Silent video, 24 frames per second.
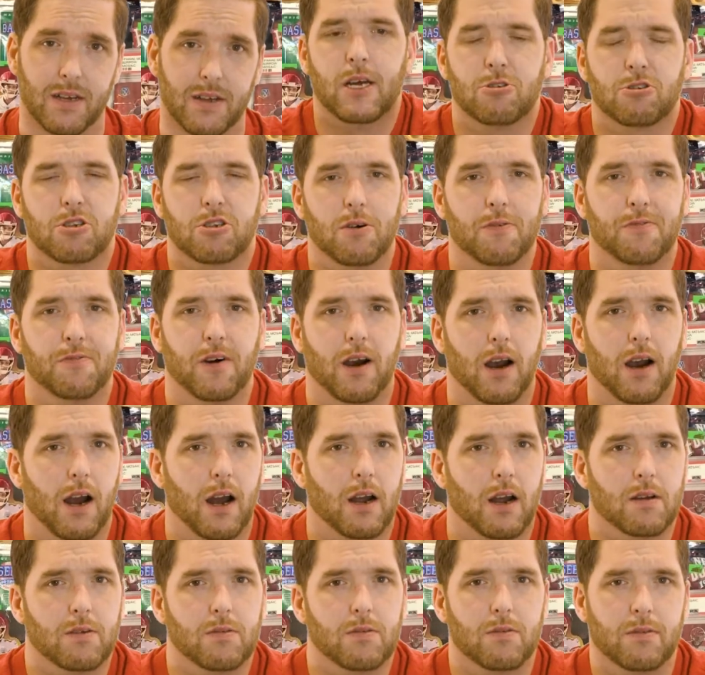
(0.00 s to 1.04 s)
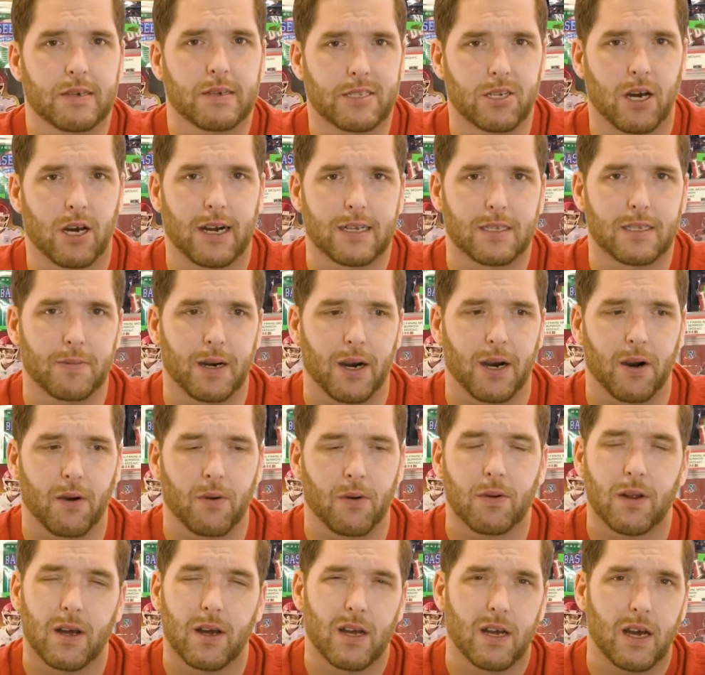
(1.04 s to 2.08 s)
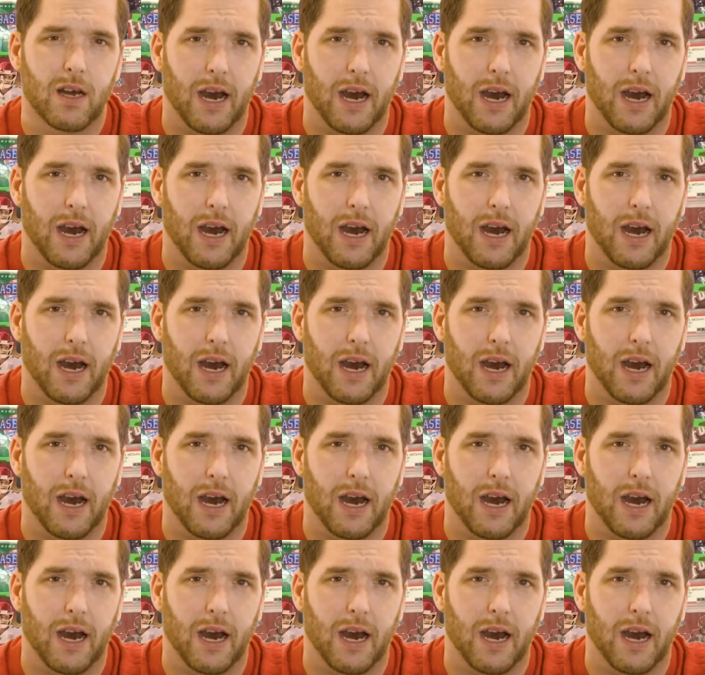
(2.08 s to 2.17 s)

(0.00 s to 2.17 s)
So far, we talked about